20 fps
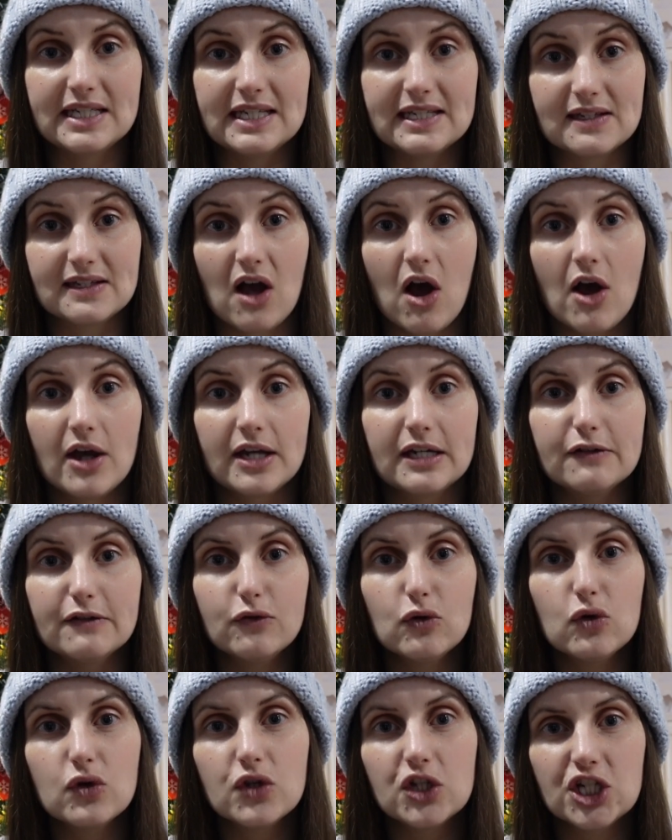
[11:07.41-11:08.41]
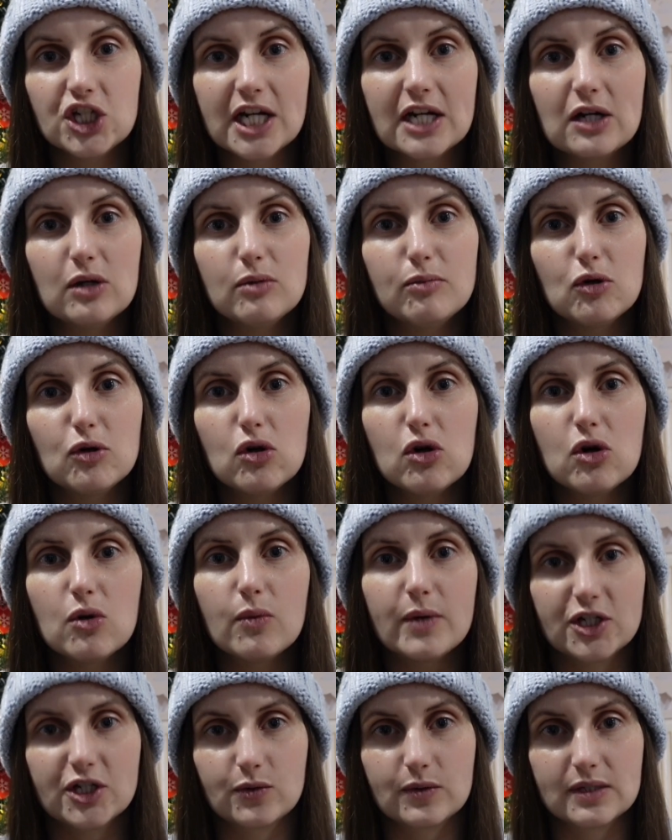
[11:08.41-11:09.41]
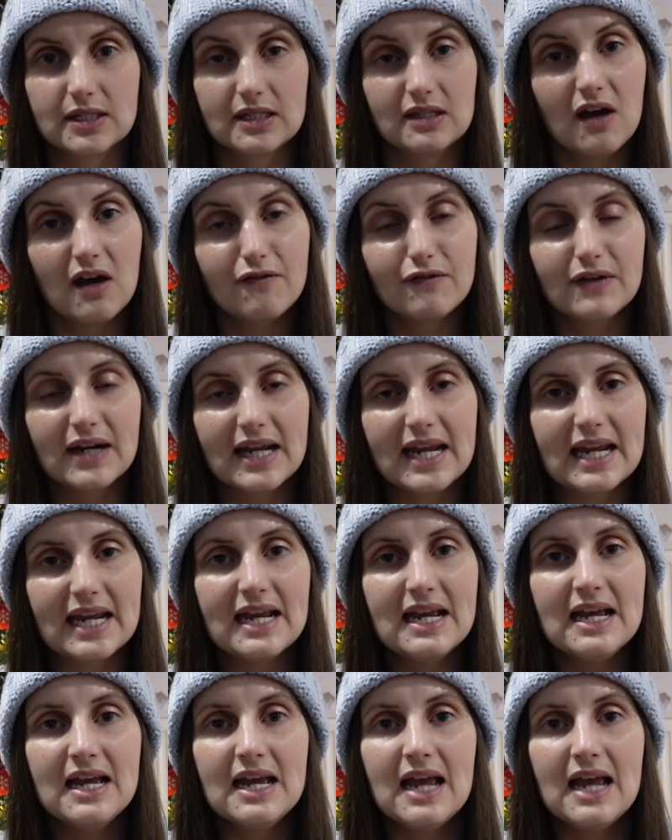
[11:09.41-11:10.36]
designed for the Jingle Ball, which was lovely,